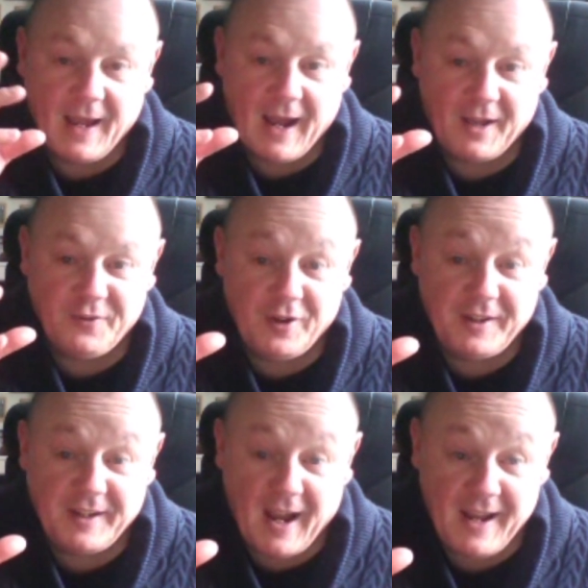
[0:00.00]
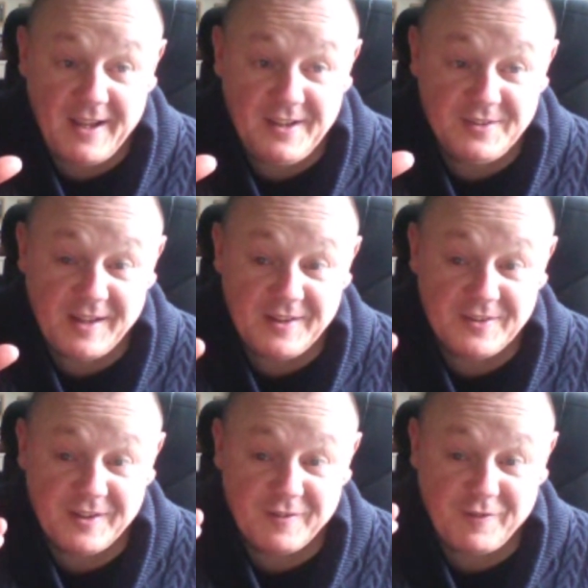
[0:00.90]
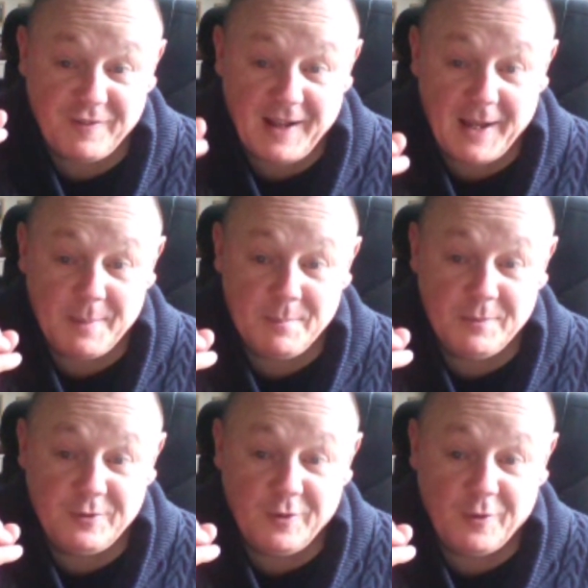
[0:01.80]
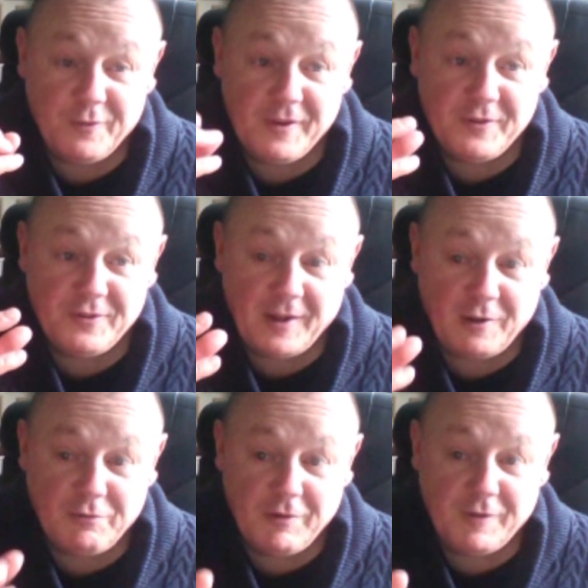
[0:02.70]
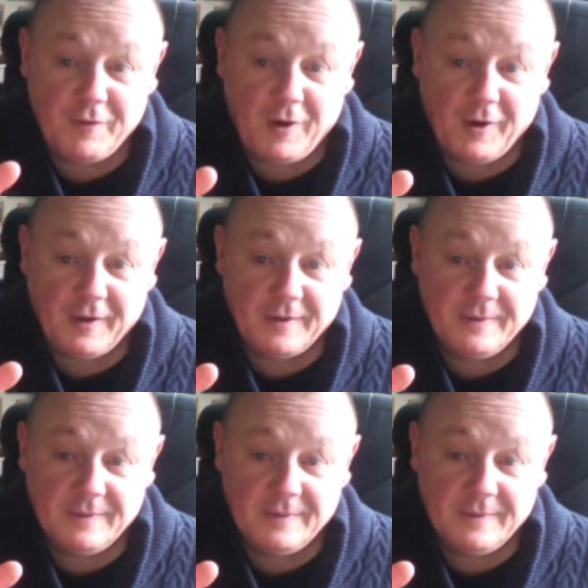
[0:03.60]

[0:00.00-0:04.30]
As I gaze into the flames of this sacred fire,